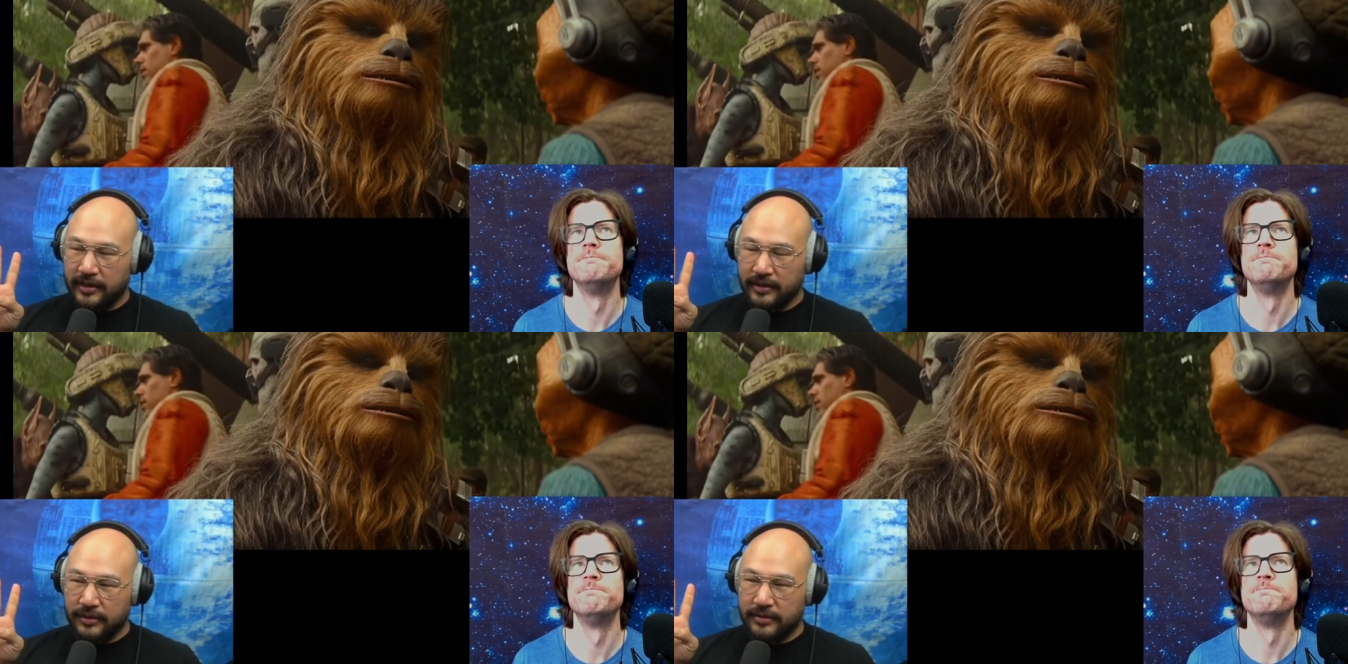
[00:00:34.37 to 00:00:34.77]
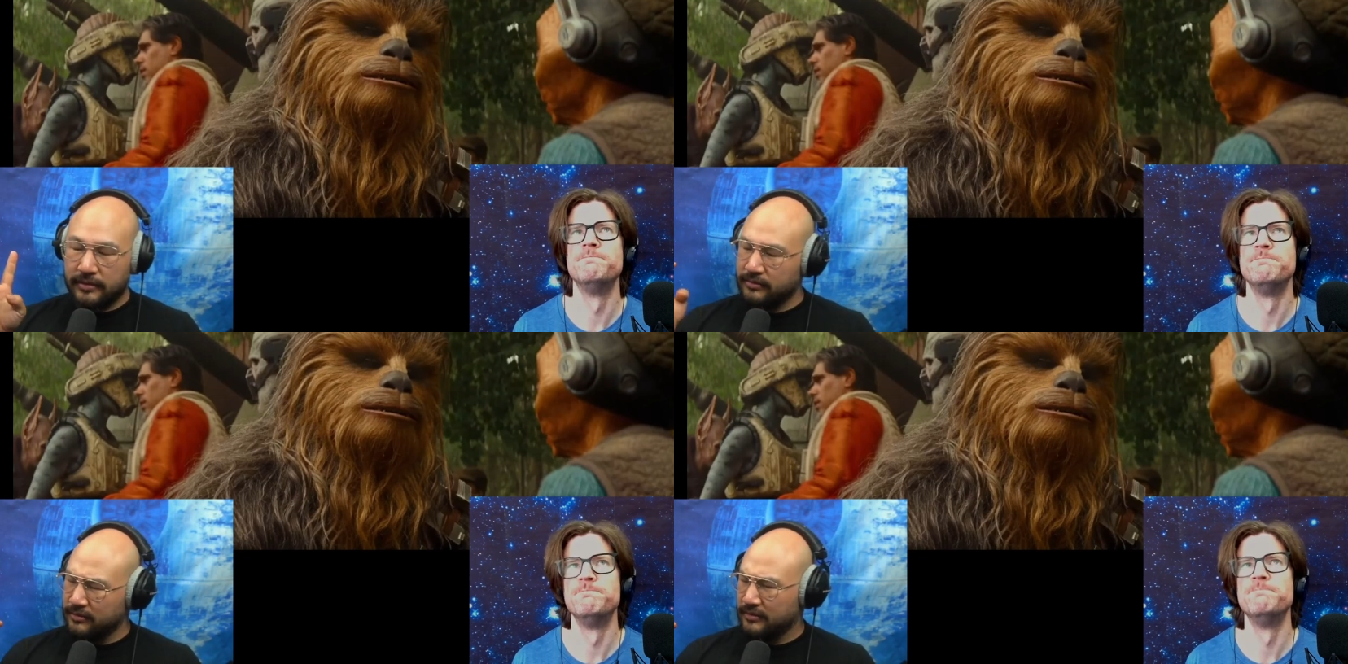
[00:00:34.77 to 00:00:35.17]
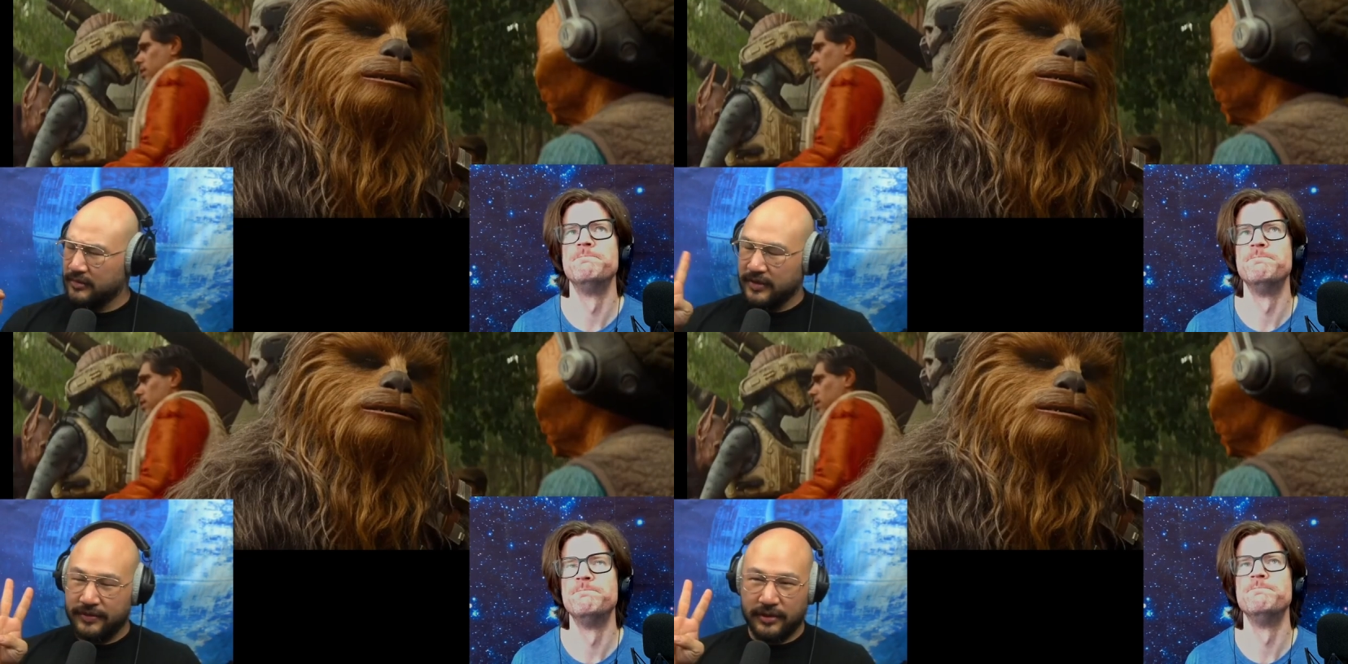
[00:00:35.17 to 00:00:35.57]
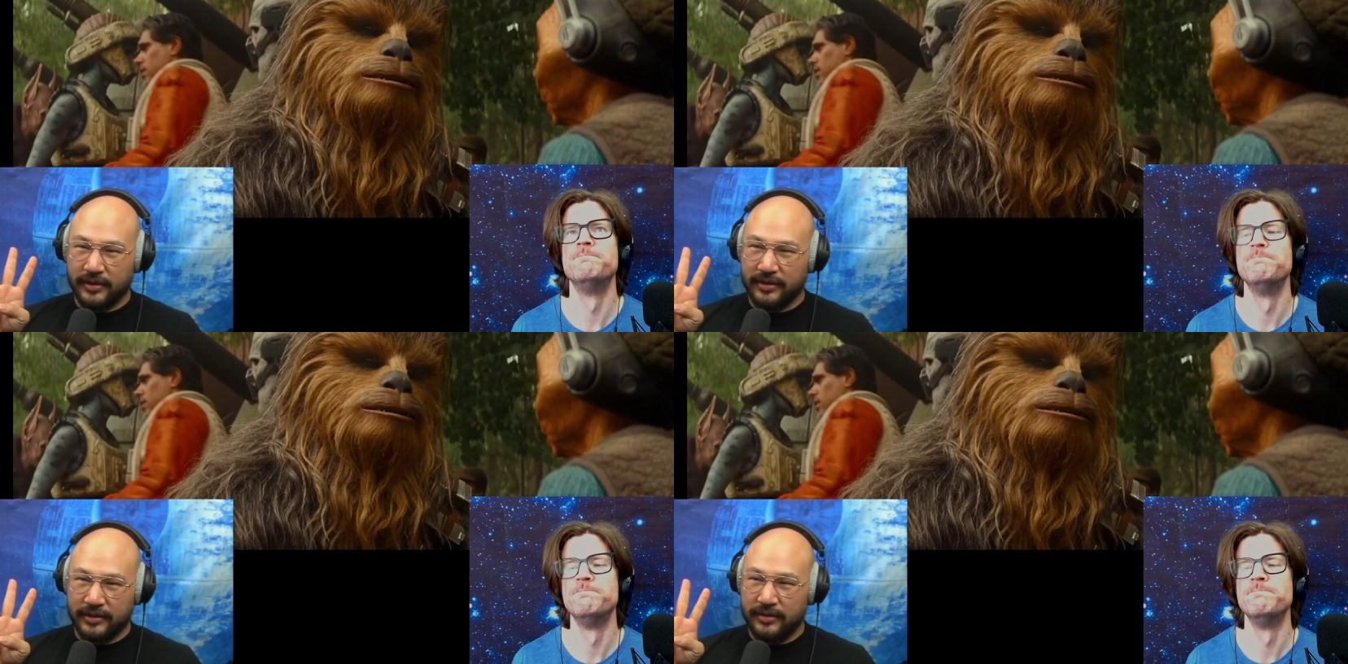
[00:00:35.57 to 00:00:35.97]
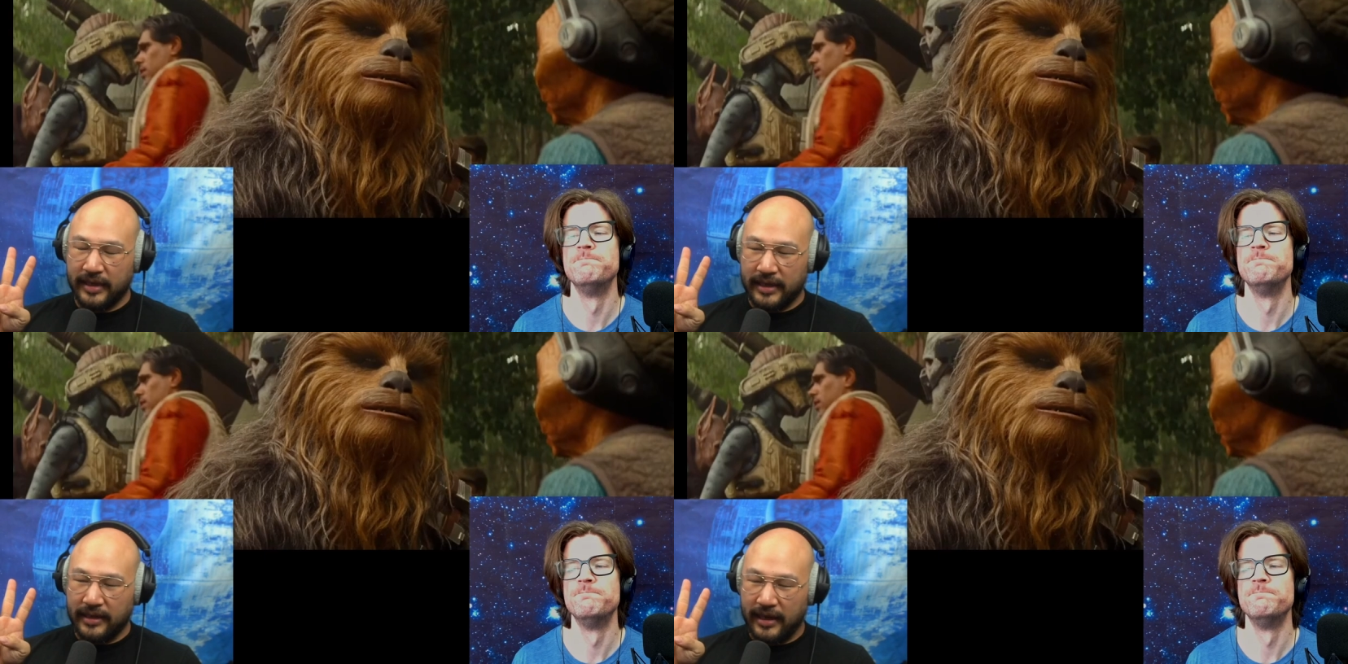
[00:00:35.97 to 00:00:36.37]
Speaker 1: Luke four, Luke
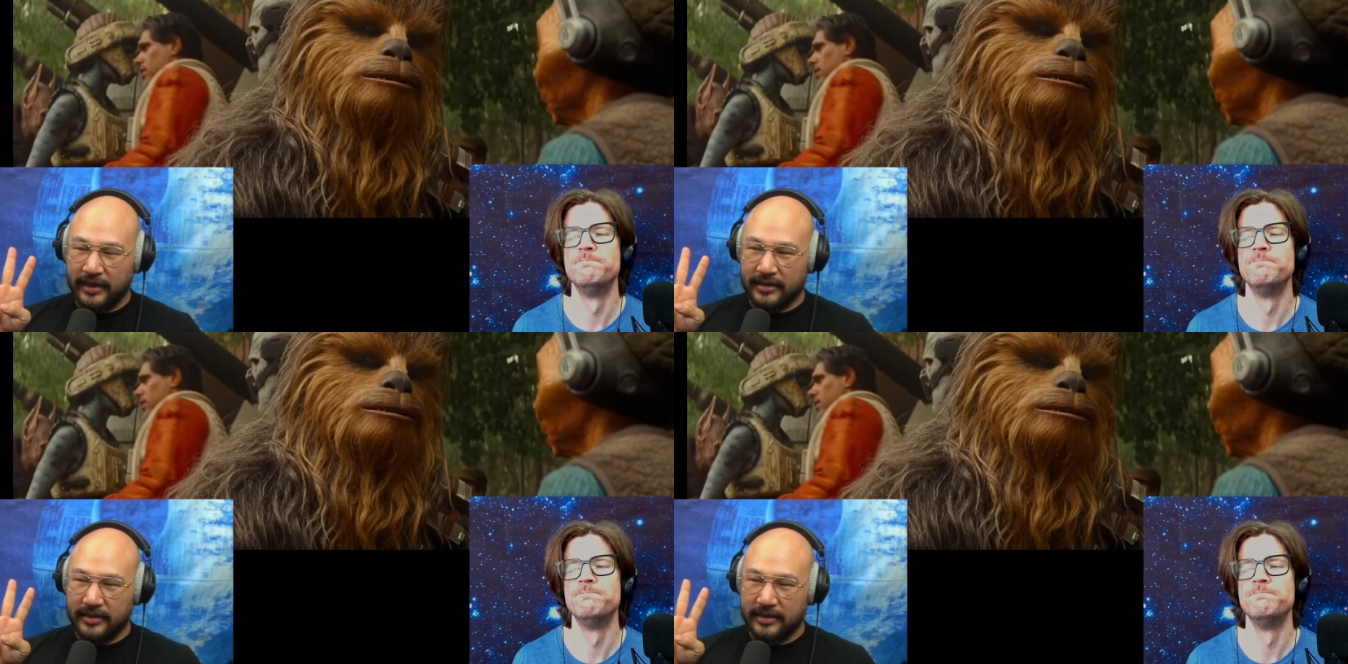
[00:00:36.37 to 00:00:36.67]
and Han